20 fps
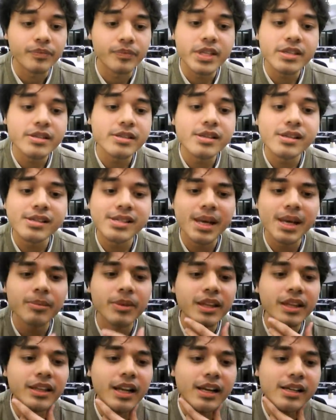This is the same
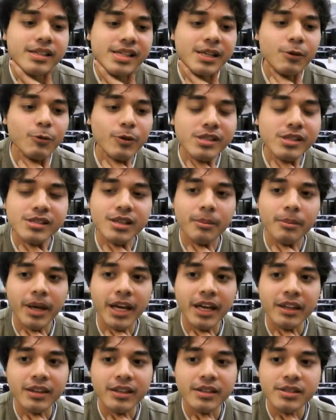thing that I see with some
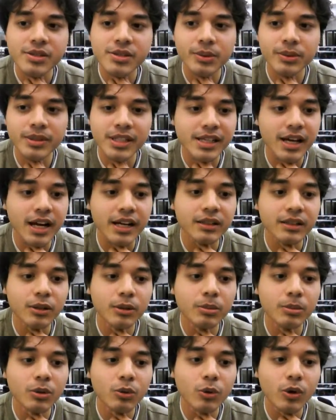atheists who deny
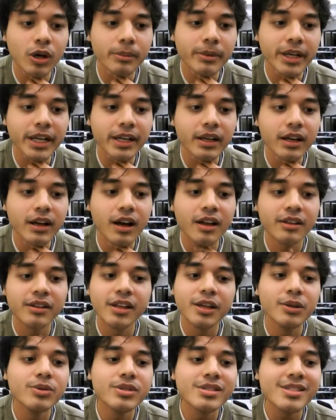global warming.
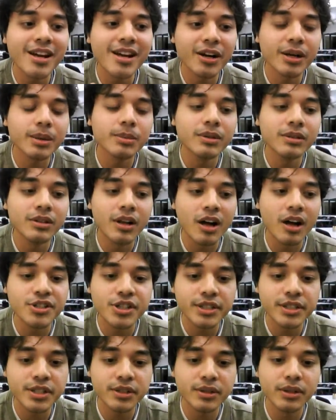They use terrible
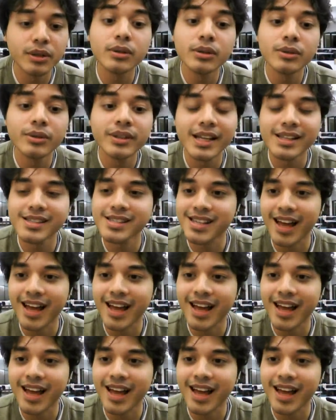logic to conclude that